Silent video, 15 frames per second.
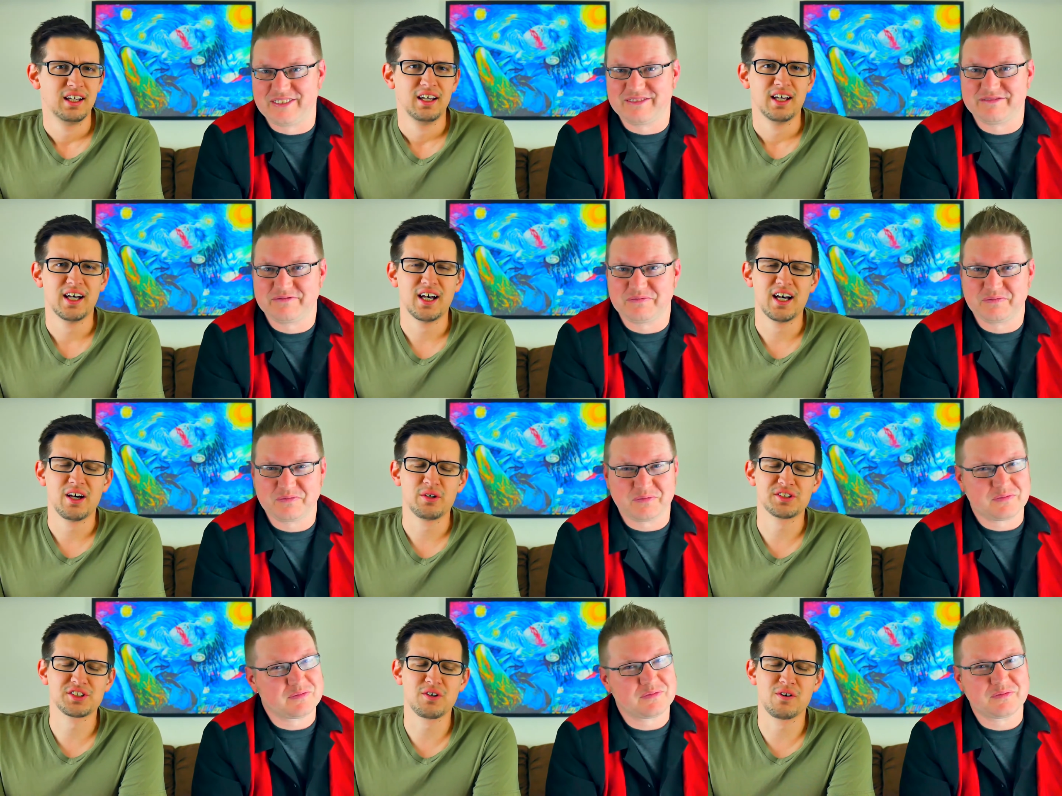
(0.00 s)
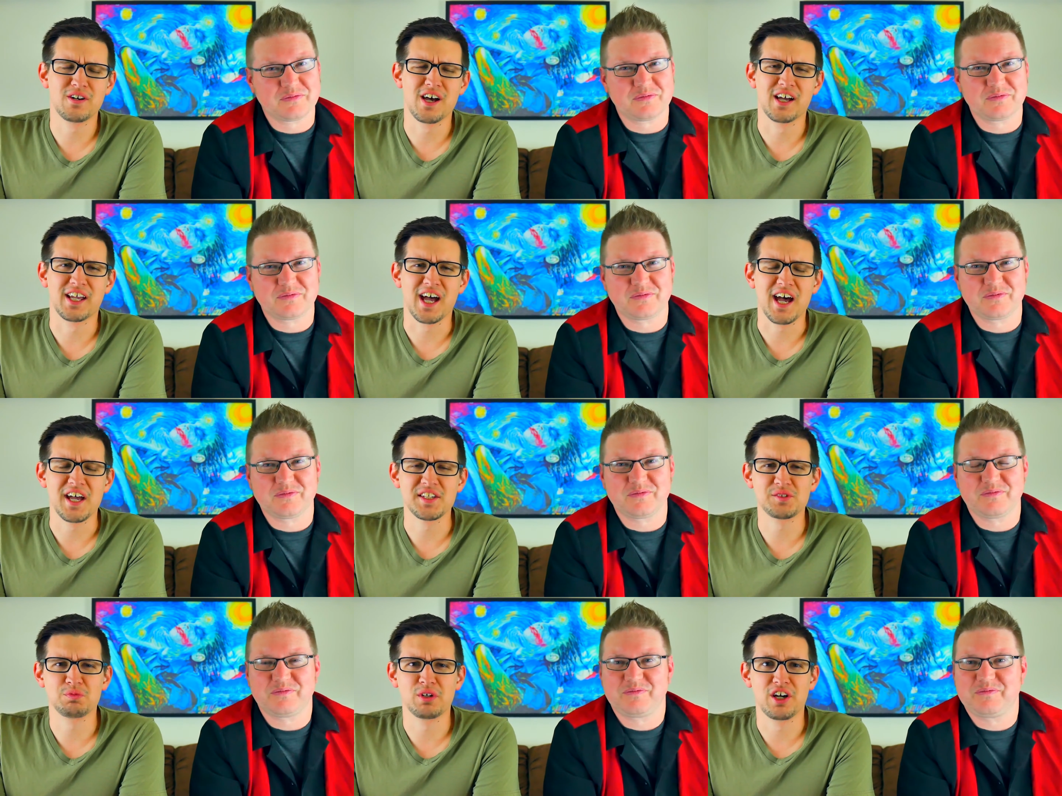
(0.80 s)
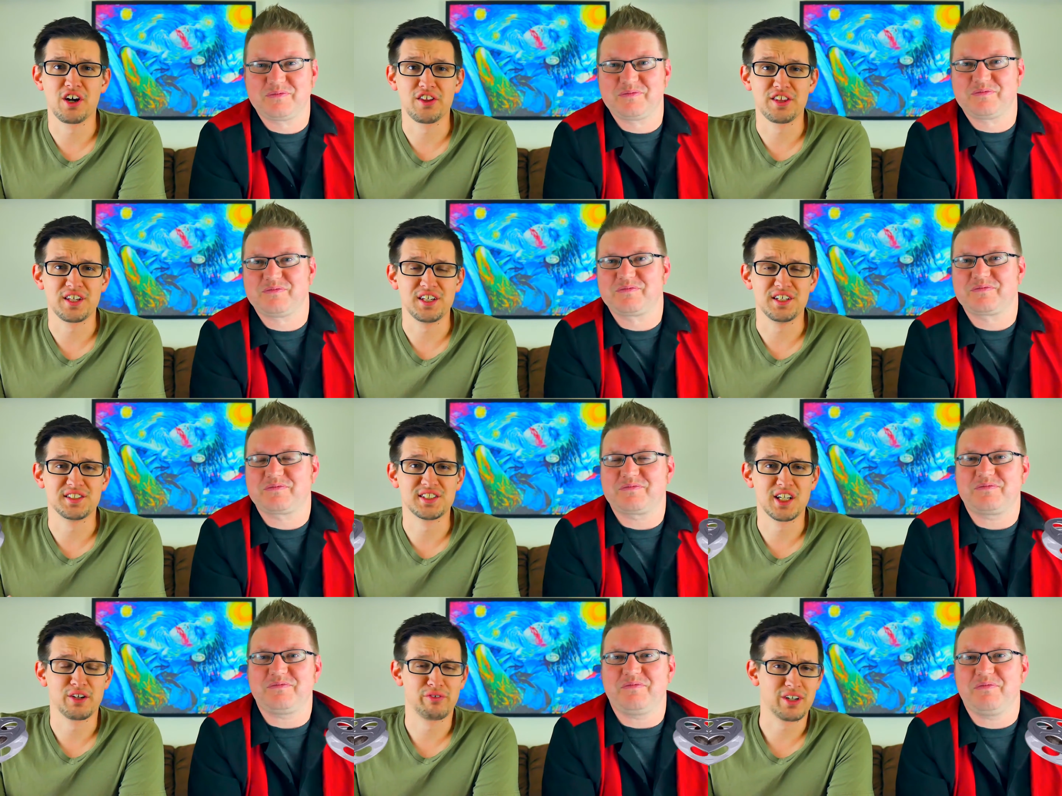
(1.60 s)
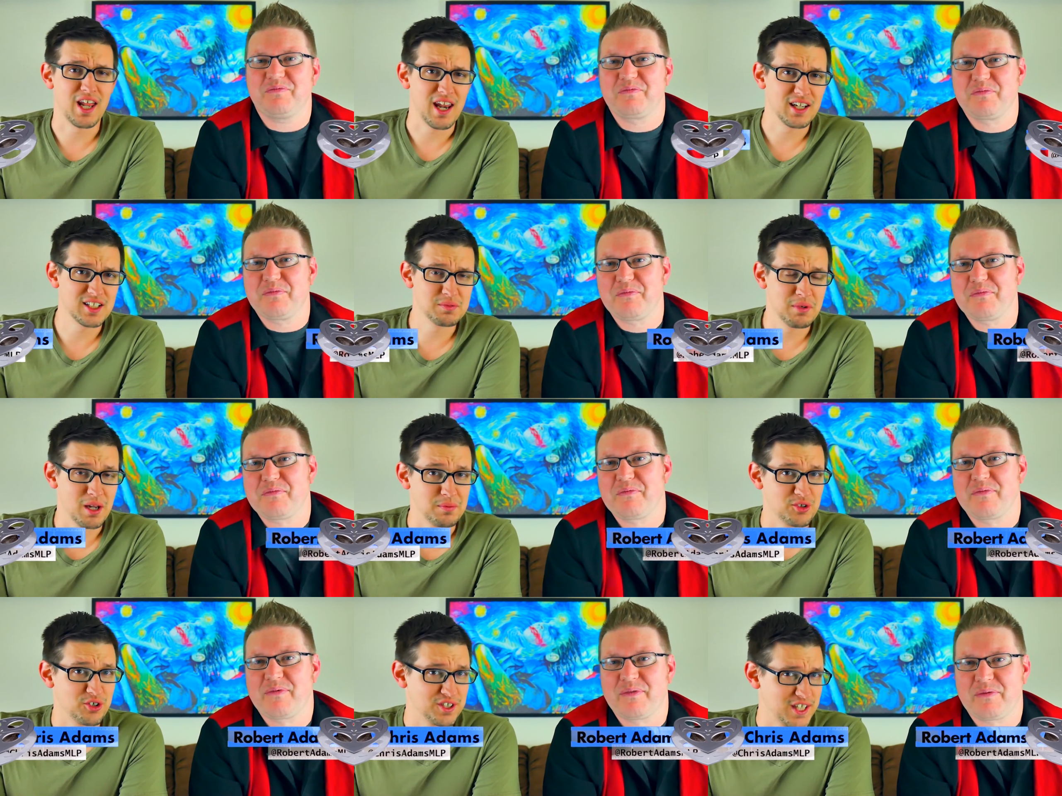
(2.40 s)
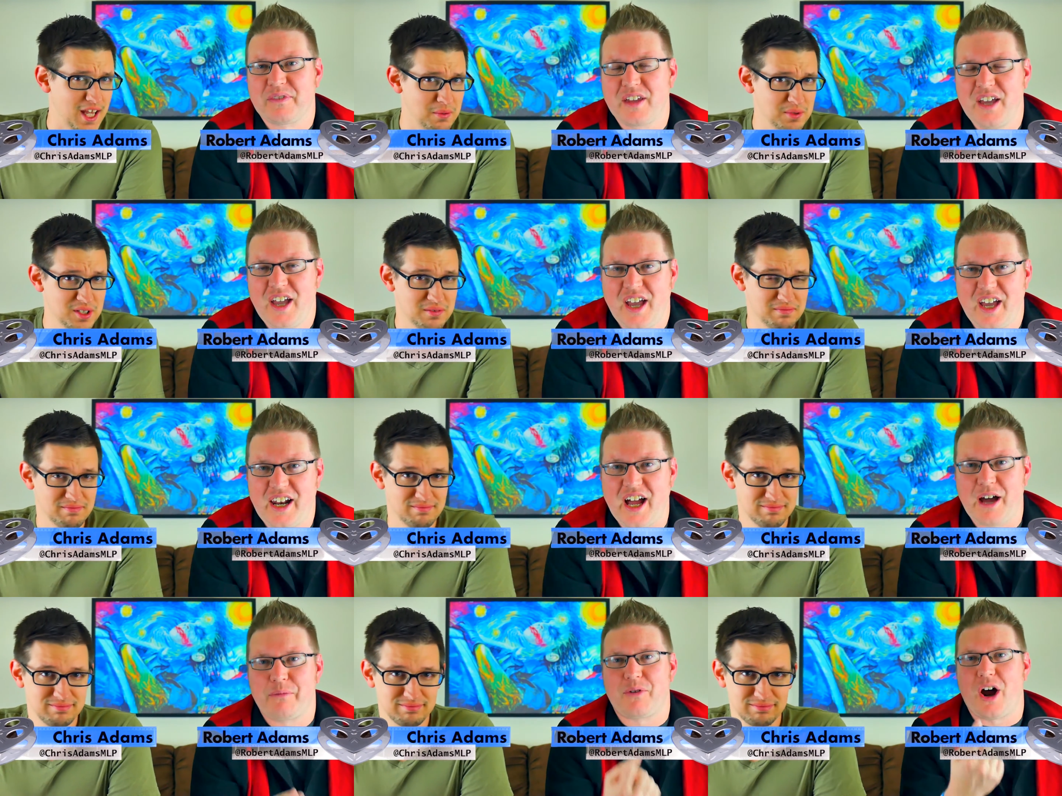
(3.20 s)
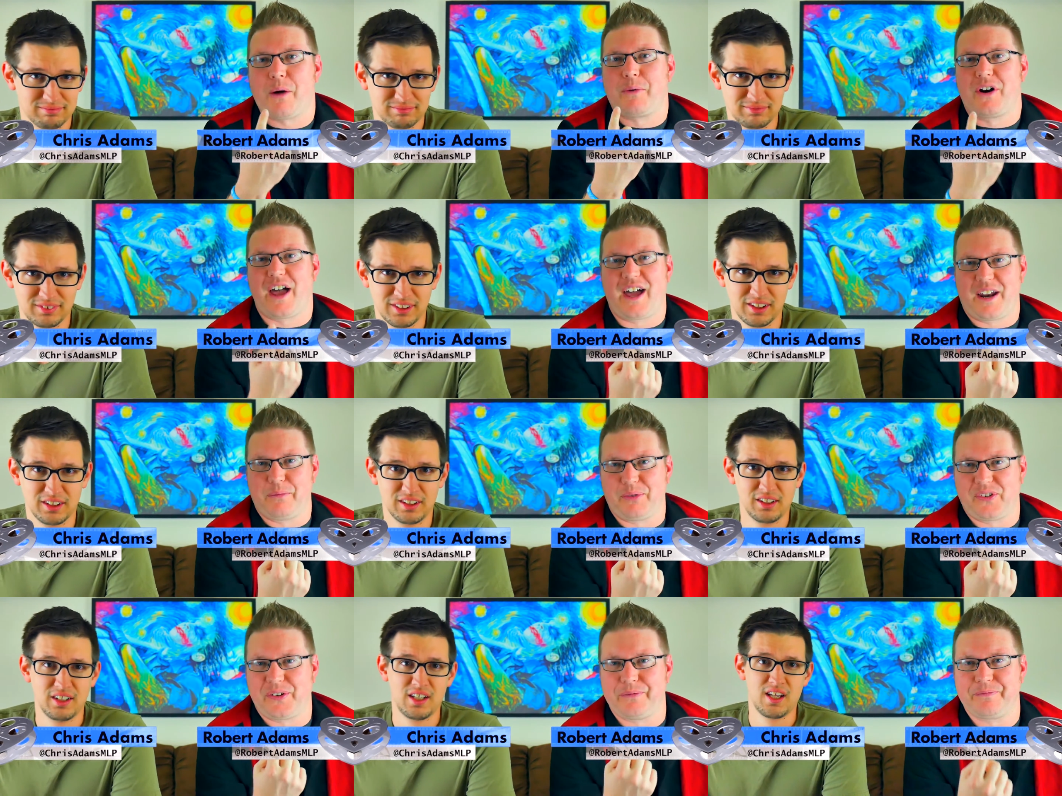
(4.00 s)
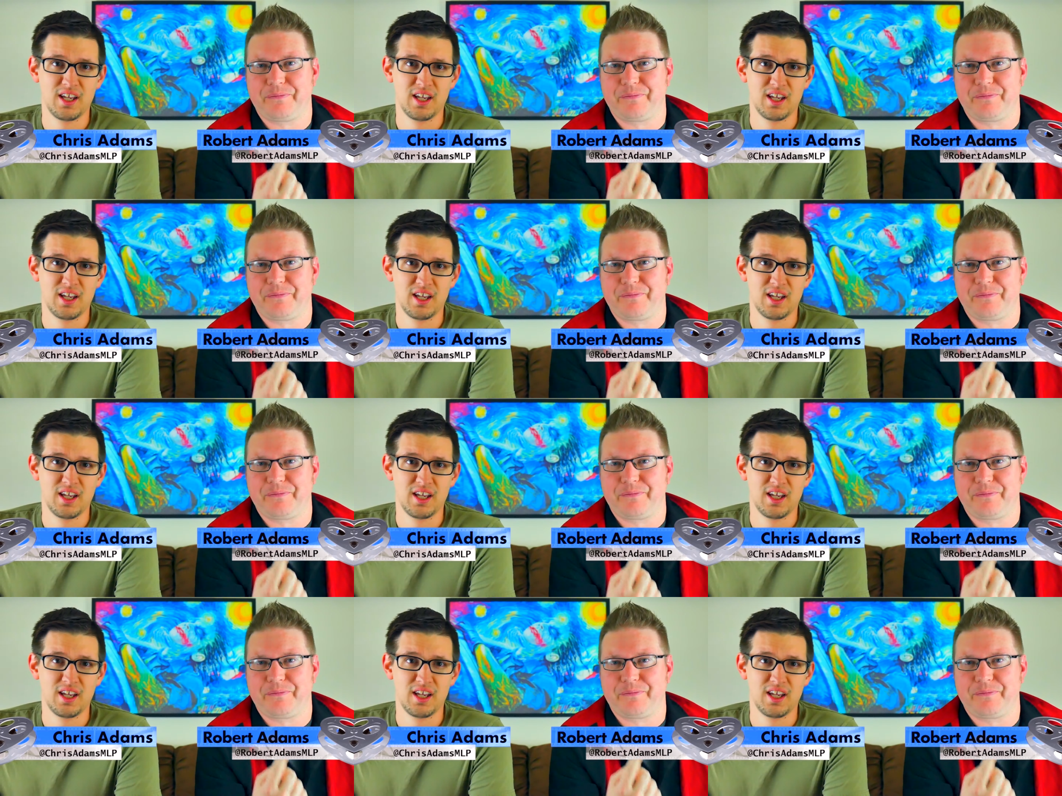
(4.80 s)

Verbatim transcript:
Speaker 1: Uh, what's going on, guys? We are the Cinefanatics. My name is Chris Adams. And I'm Robert Adams.